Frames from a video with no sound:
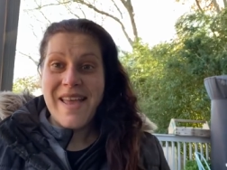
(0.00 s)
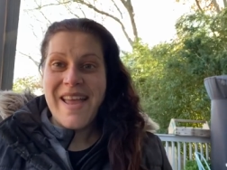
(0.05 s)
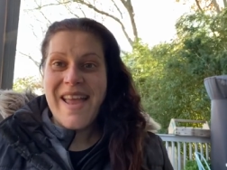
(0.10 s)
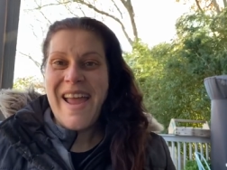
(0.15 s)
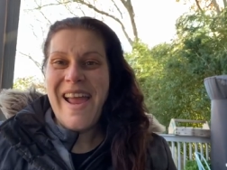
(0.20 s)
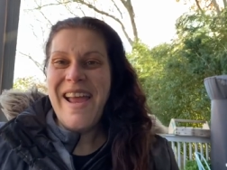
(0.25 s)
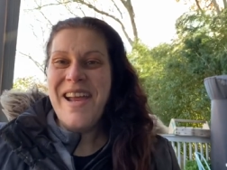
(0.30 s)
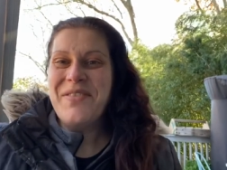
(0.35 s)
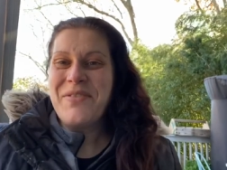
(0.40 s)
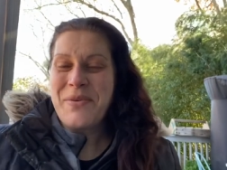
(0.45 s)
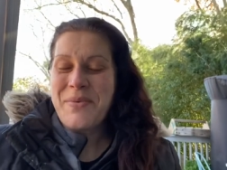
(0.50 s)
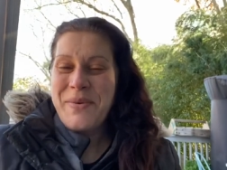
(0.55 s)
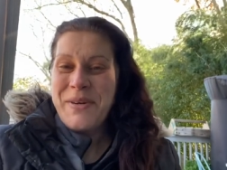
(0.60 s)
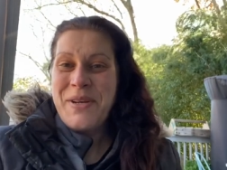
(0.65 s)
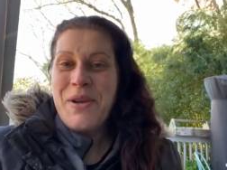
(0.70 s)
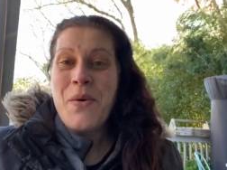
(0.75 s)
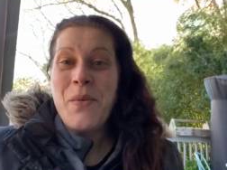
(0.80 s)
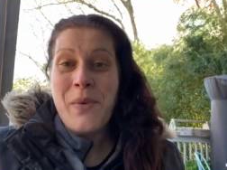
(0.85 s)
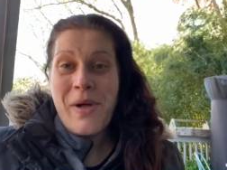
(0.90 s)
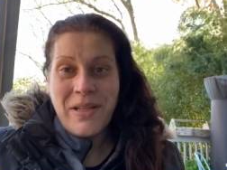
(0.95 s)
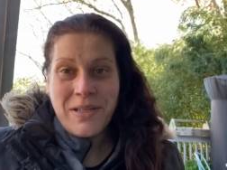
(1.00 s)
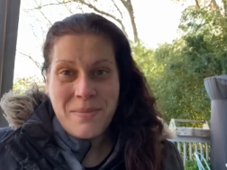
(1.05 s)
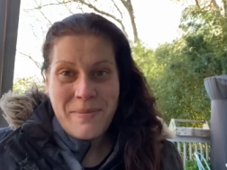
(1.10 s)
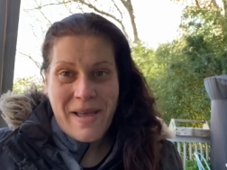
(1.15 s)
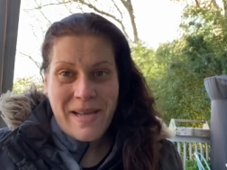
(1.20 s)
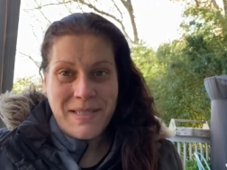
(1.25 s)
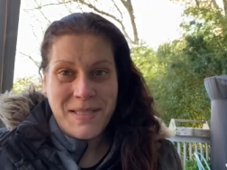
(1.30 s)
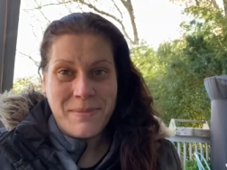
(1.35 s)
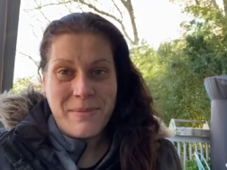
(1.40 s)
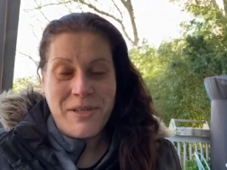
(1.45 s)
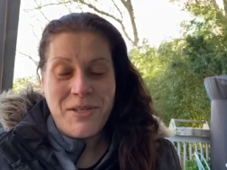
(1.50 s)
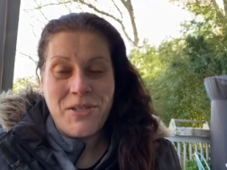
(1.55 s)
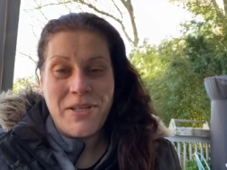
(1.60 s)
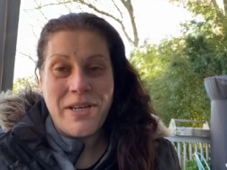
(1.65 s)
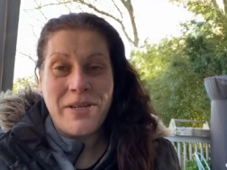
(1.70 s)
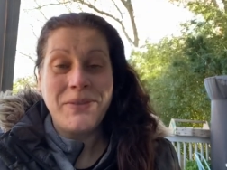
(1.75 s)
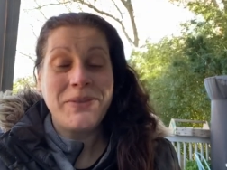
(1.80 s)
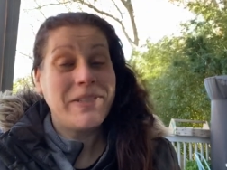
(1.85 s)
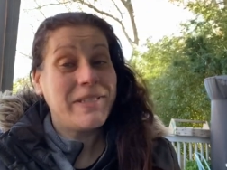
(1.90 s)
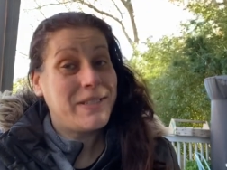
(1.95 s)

Hey everyone, welcome back to my channel.